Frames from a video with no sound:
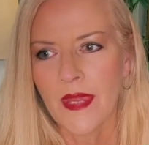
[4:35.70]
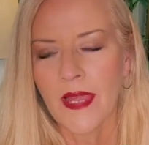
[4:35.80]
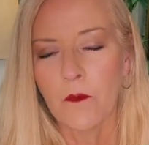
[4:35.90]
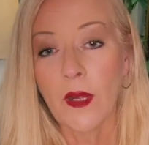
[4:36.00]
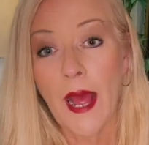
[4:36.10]

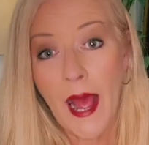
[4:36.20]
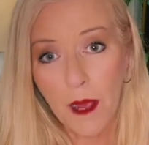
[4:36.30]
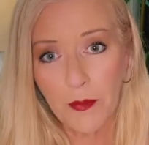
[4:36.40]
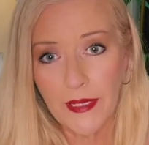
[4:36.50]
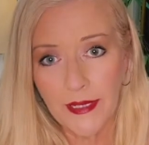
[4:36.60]
what
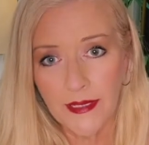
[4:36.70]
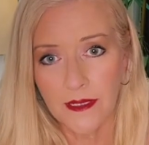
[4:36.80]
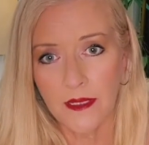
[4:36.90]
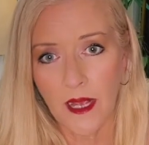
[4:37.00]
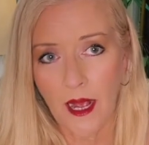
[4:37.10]
happened is,
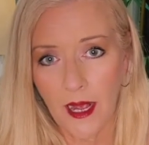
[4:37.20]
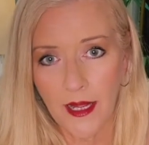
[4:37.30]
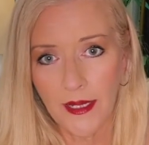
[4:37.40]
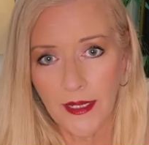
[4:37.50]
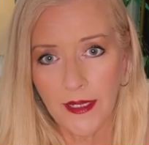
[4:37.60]

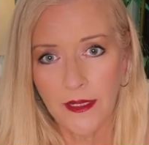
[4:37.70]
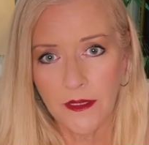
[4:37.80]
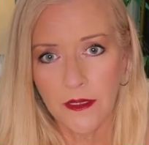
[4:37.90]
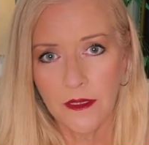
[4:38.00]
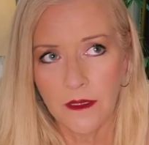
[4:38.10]
I
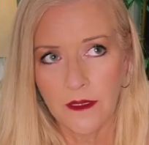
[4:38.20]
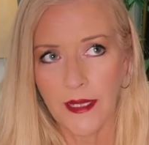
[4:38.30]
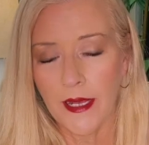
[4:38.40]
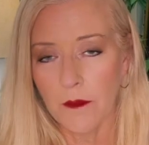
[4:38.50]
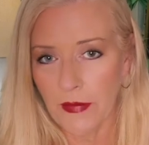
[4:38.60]
think
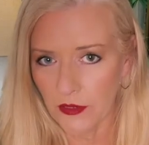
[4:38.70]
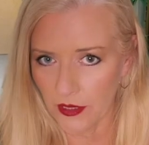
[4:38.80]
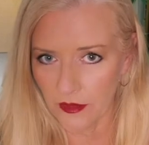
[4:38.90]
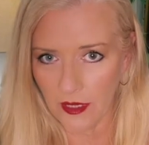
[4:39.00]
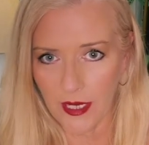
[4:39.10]
I
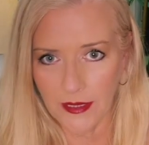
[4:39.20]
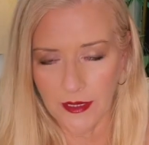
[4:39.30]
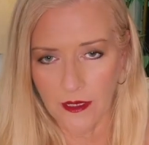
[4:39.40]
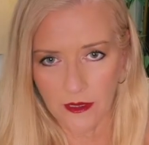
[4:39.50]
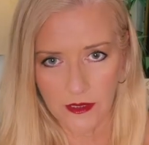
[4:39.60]
mentioned I did
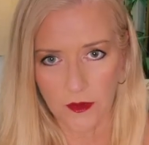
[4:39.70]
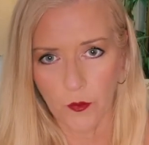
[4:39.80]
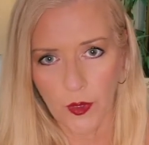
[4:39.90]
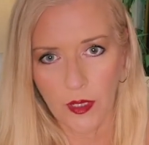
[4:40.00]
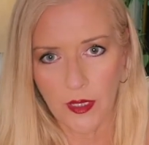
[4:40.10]
not sleep
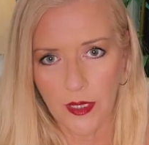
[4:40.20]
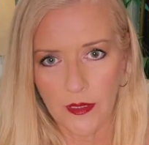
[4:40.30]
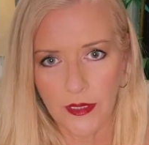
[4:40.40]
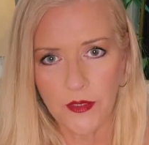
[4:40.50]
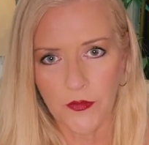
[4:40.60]
well, at
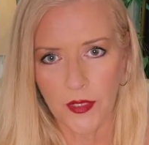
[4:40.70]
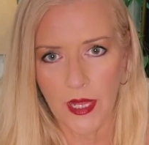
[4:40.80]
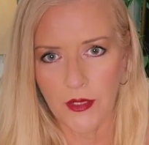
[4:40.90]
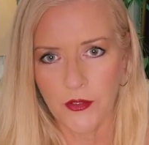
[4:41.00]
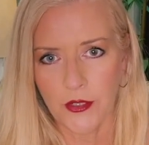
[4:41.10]
least for the
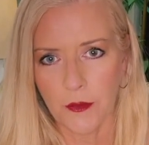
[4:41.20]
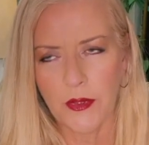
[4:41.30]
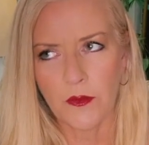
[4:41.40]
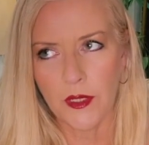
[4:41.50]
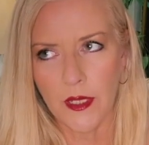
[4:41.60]
last year, but
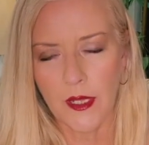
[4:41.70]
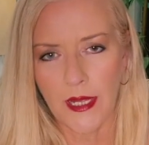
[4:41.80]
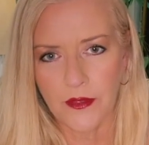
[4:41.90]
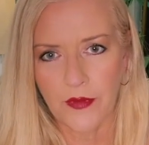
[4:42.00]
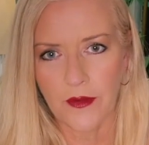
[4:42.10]
really the
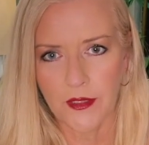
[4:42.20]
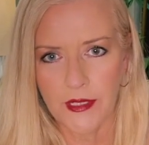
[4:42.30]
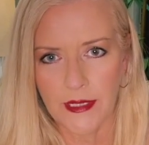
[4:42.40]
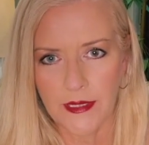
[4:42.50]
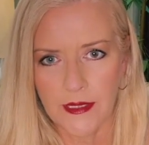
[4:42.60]
last 5 or
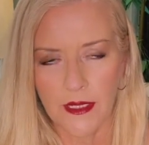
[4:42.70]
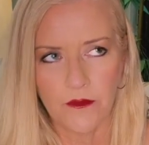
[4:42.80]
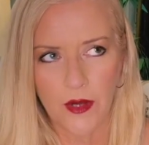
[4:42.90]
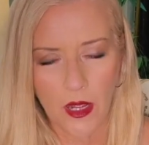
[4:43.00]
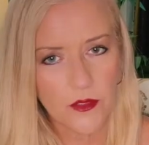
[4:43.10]
6, I've
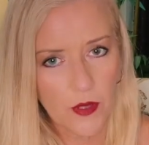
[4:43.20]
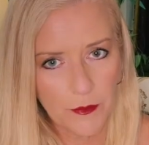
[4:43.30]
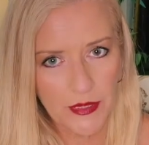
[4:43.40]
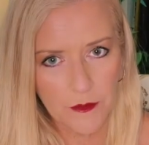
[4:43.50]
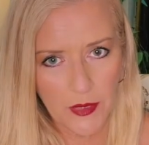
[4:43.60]
not dreamt
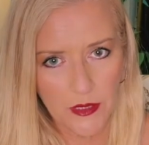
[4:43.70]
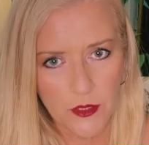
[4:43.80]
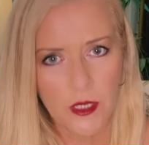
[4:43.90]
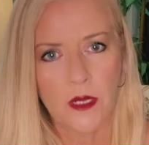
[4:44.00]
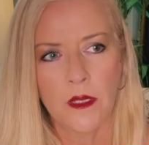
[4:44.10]
as much.
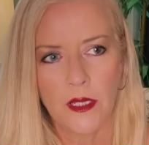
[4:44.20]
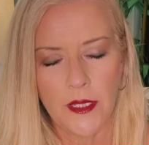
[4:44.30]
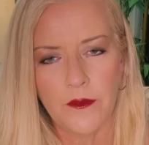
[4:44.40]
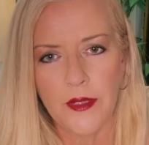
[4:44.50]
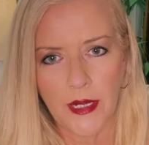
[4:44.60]

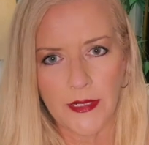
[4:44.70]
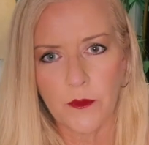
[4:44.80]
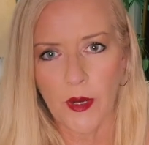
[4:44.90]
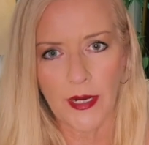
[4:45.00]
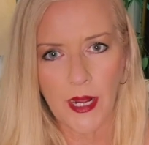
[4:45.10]
Even nights
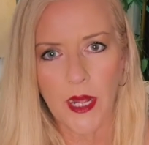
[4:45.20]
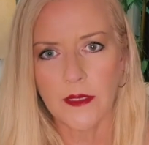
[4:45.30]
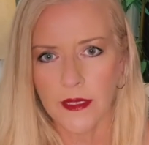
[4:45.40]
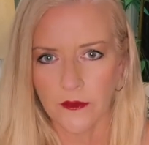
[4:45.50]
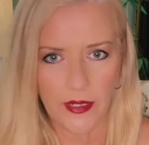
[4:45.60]
where I got
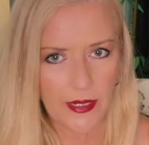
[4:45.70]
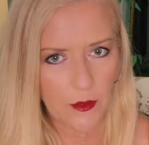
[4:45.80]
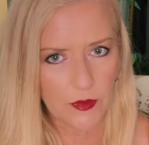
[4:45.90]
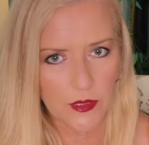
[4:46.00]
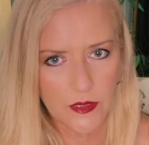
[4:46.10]
7-8
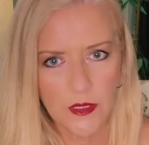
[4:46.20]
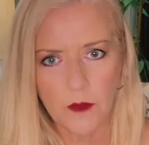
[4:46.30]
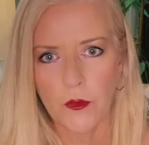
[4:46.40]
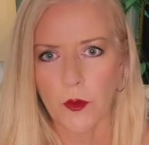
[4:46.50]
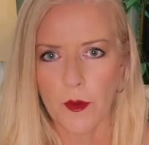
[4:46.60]
hours of sleep
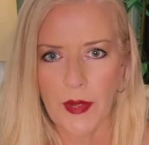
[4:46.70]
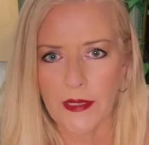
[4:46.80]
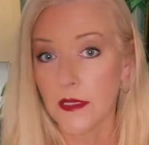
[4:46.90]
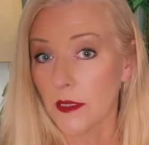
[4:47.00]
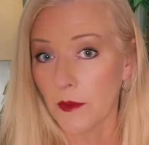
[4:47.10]
or went back to
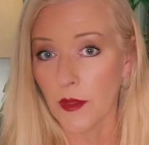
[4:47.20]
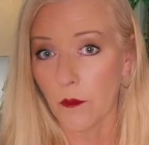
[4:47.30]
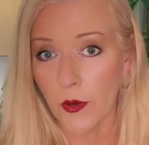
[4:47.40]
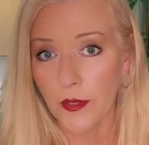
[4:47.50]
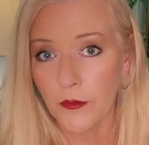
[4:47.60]
sleep in the
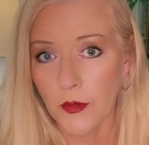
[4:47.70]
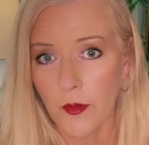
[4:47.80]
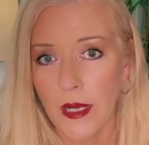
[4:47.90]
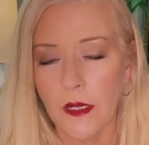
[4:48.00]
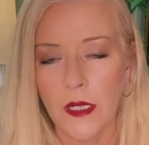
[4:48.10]
morning for a
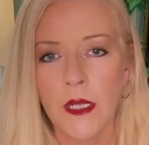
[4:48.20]
while.